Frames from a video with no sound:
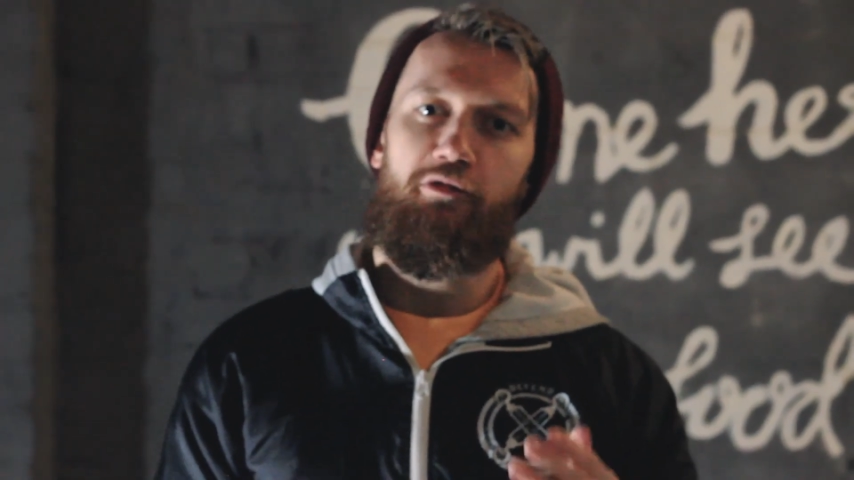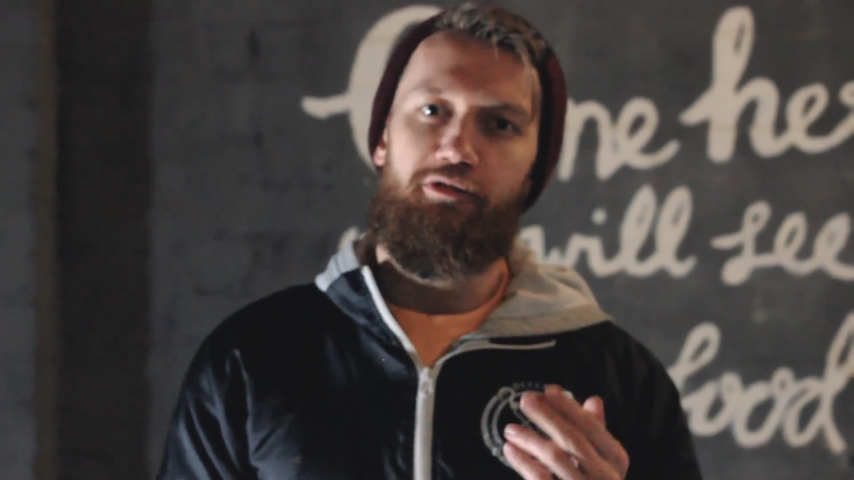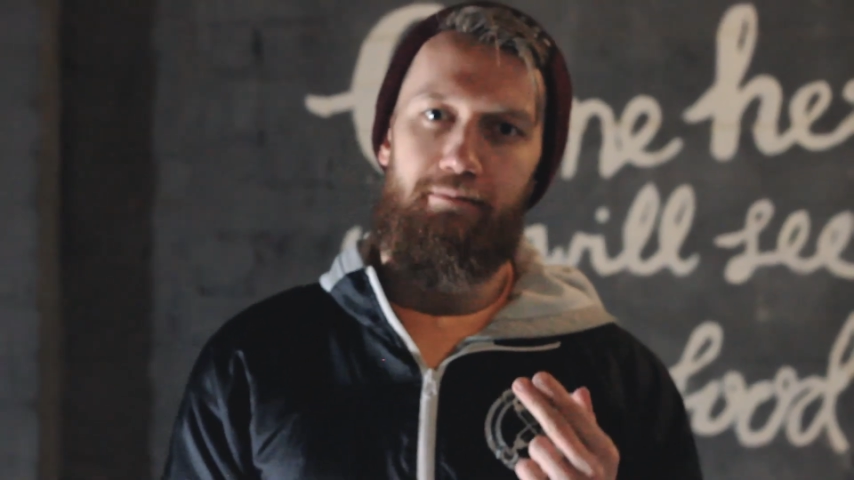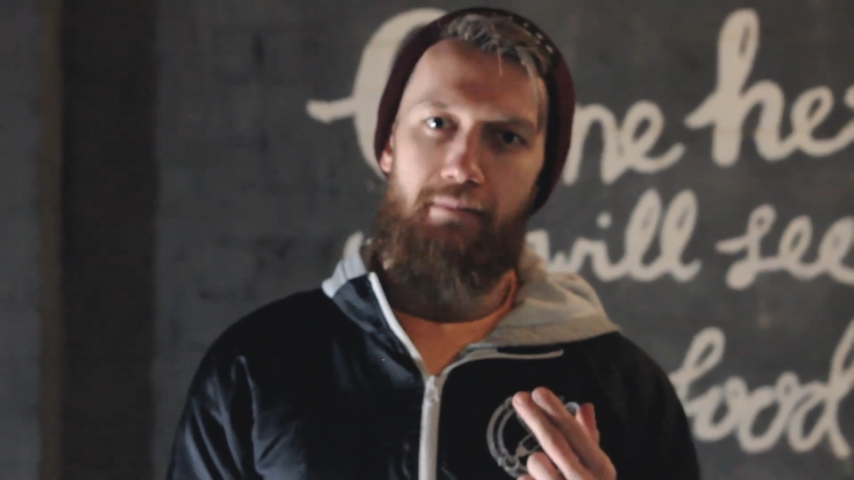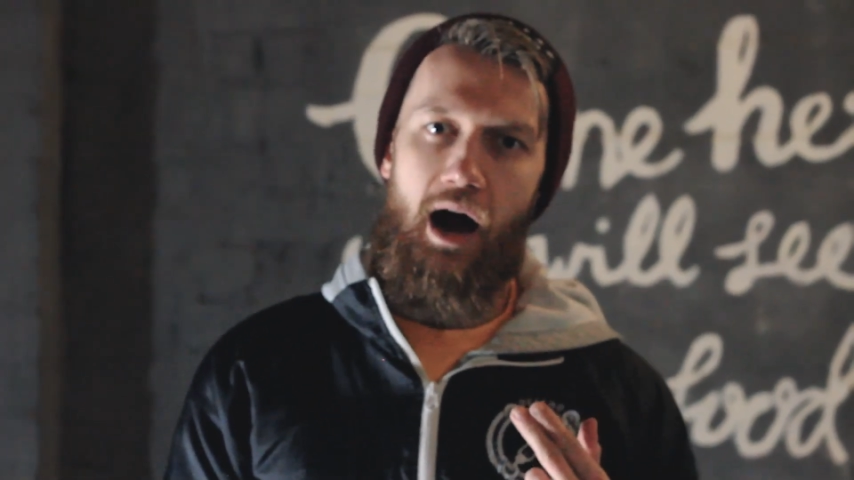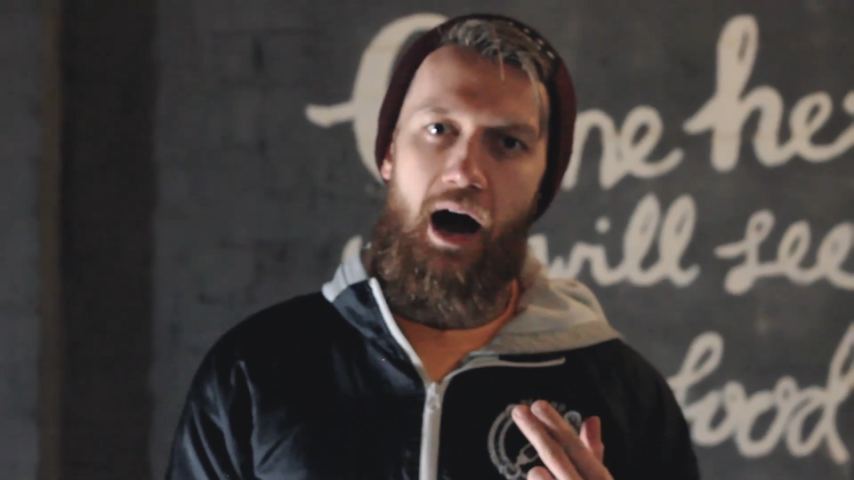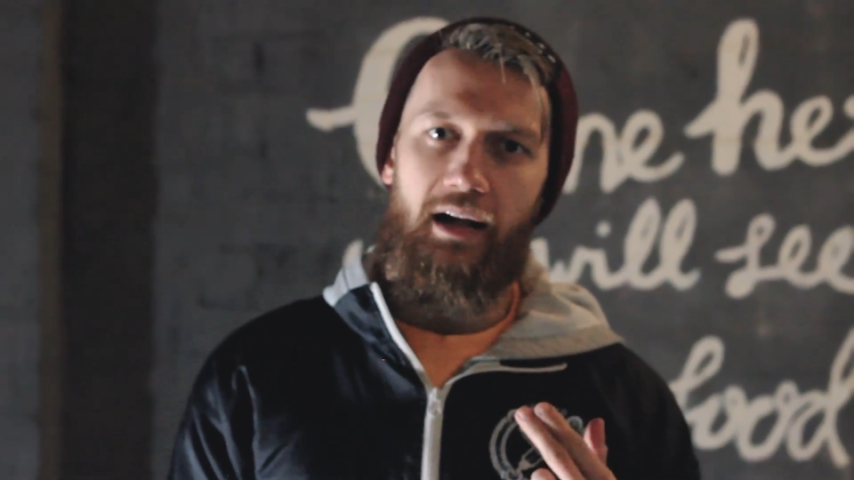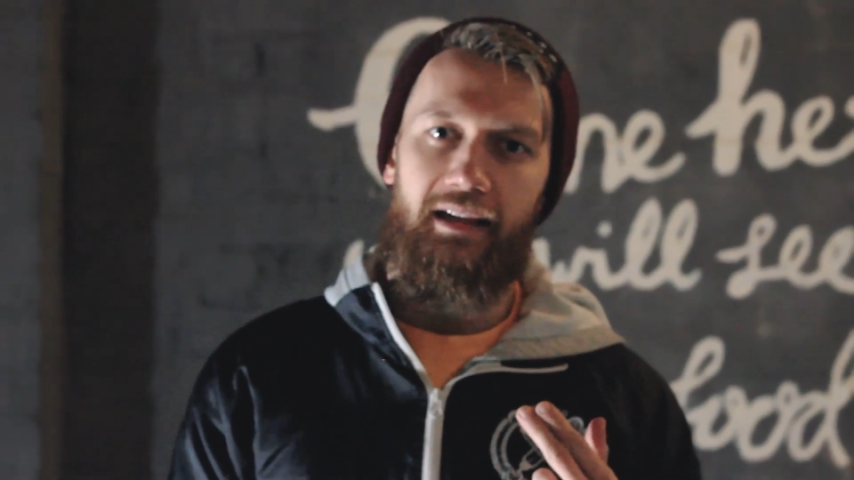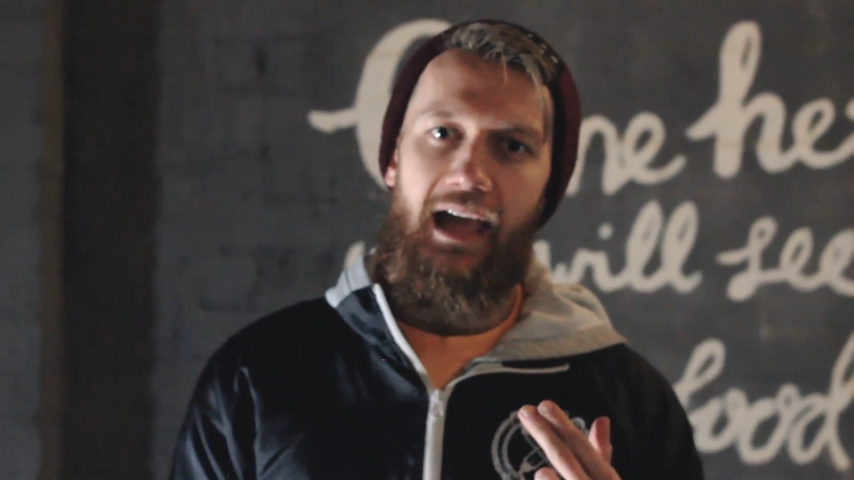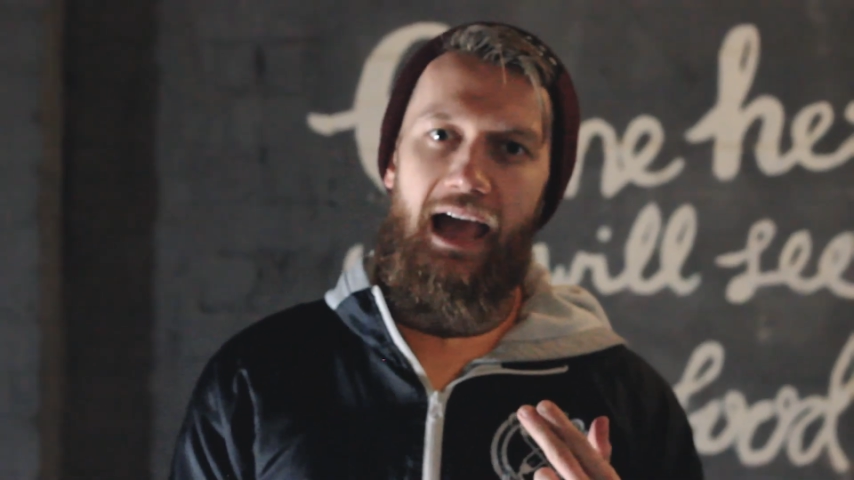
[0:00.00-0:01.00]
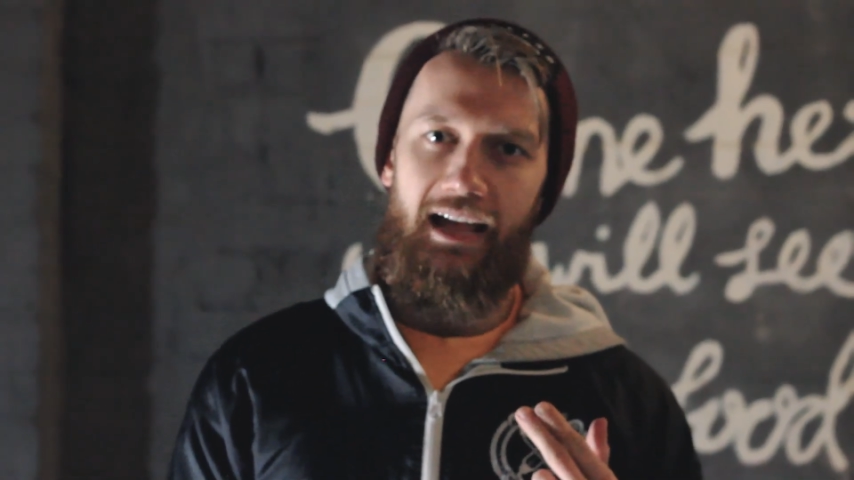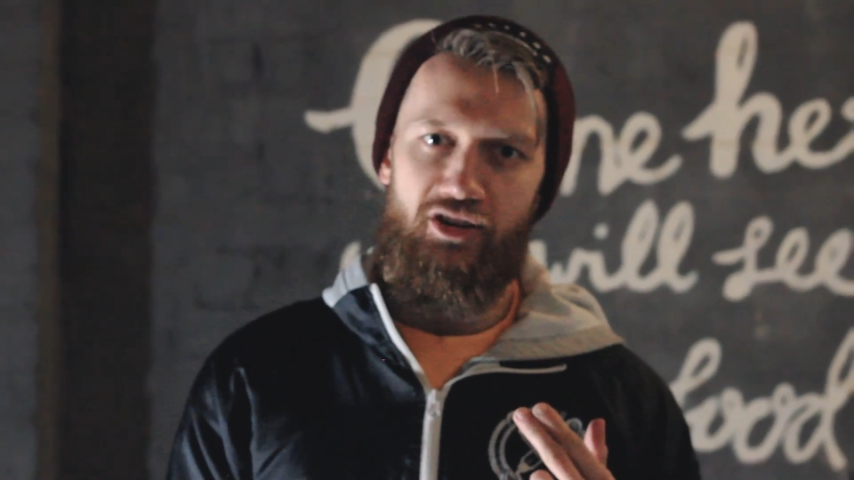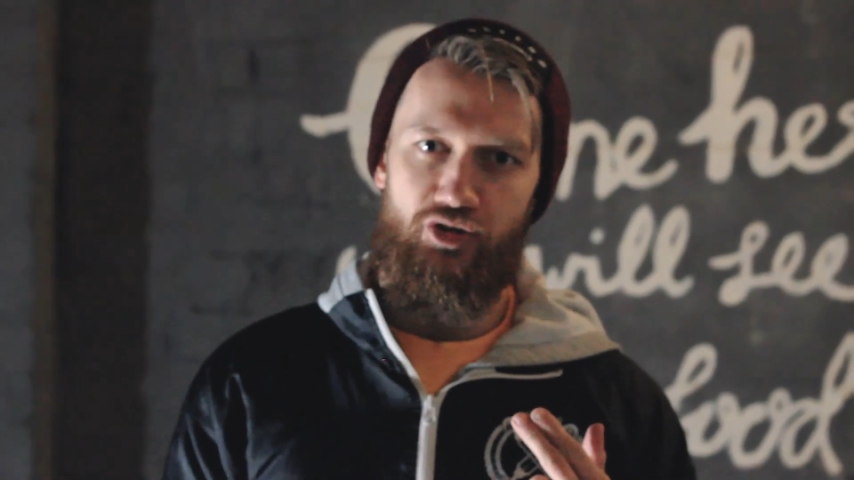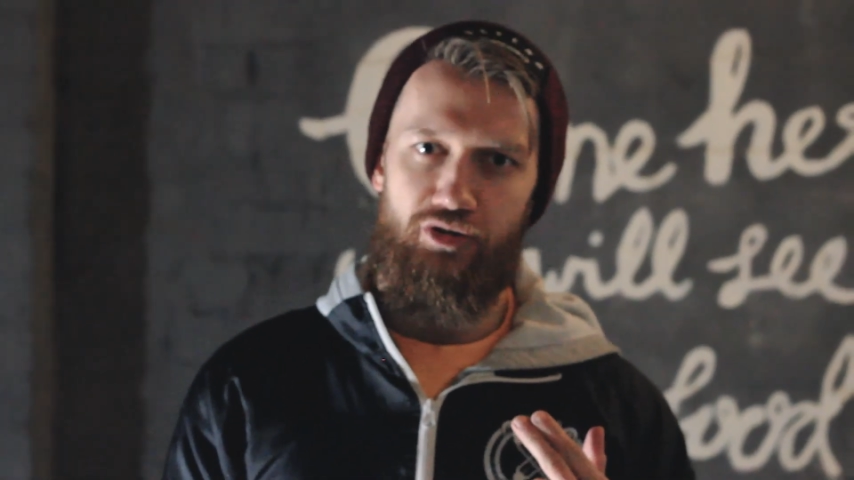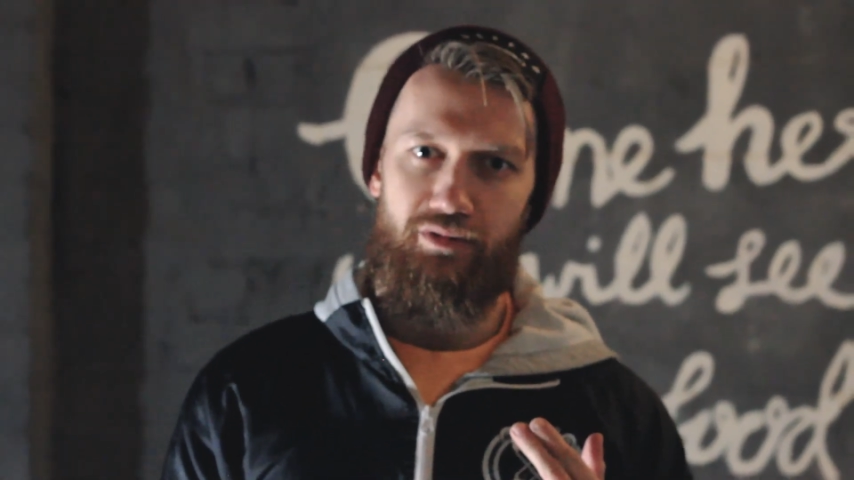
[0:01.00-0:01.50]
from Mark
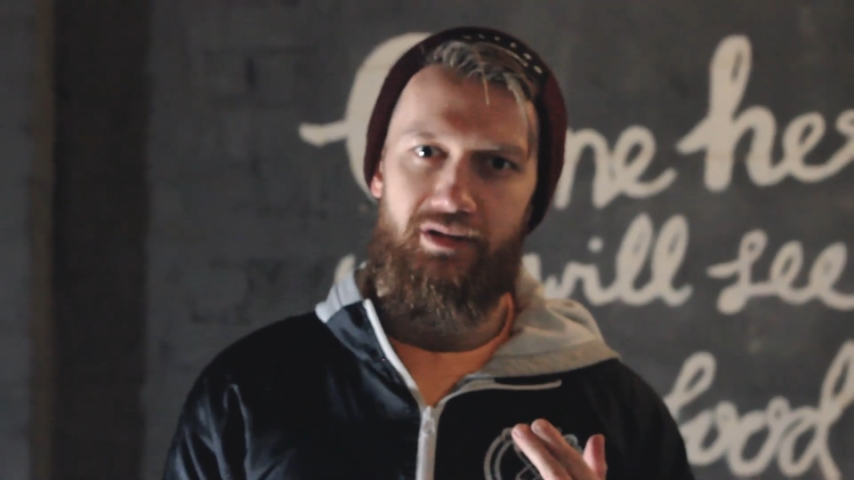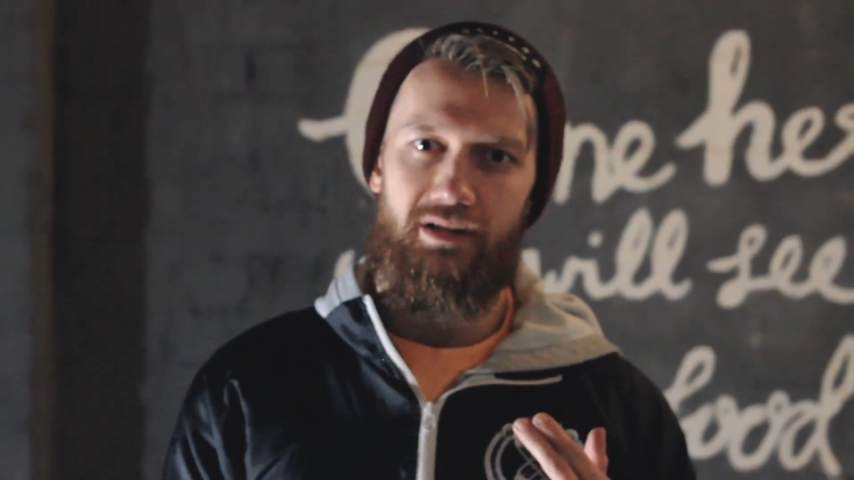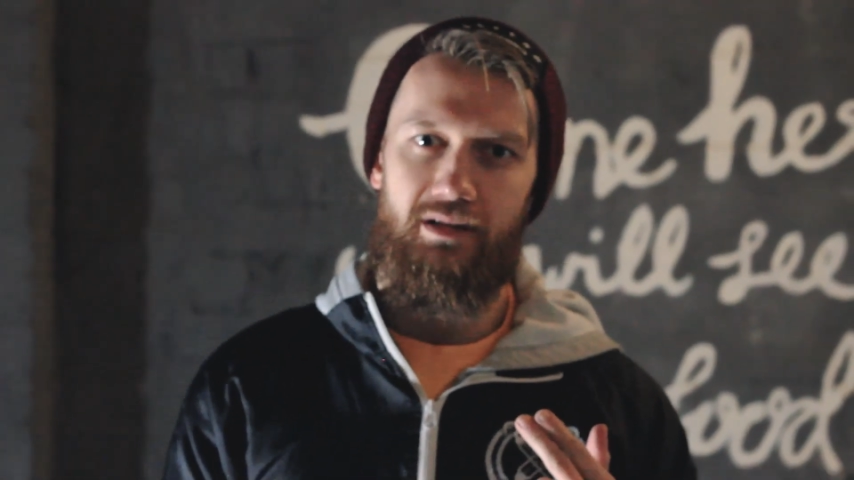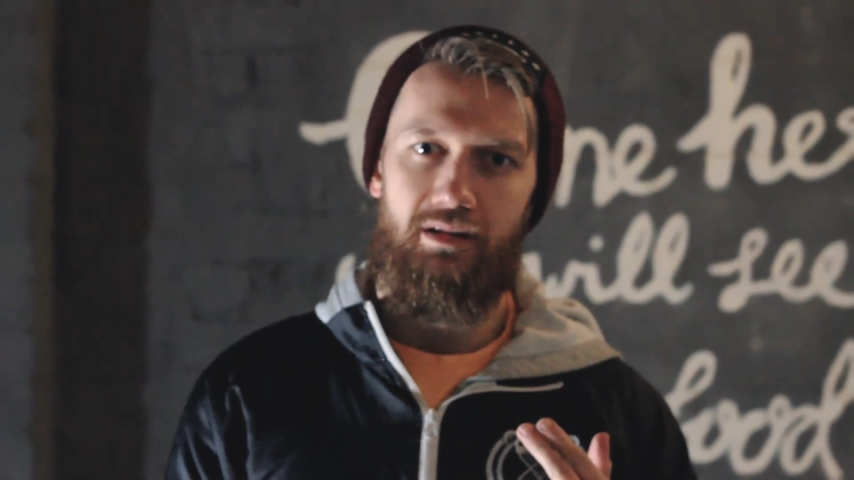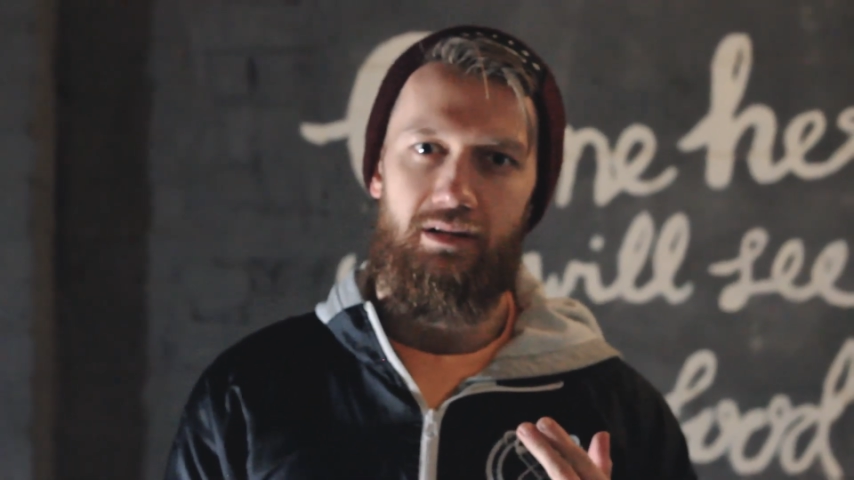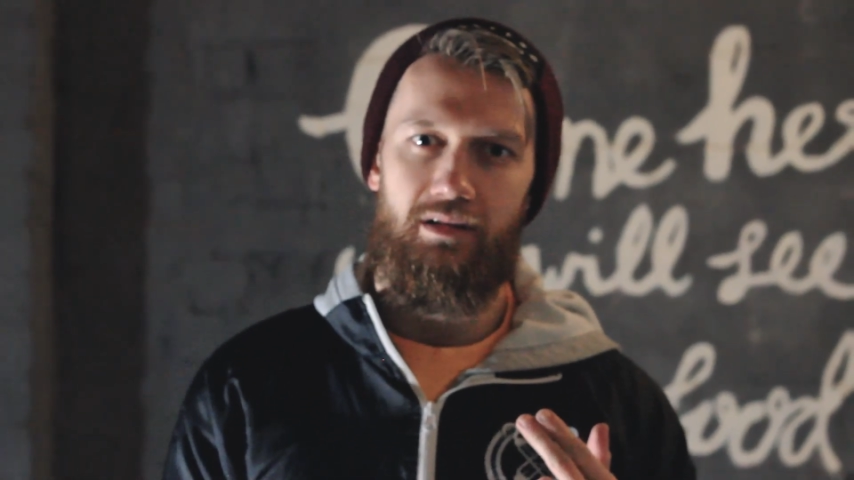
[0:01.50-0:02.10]
Andrews.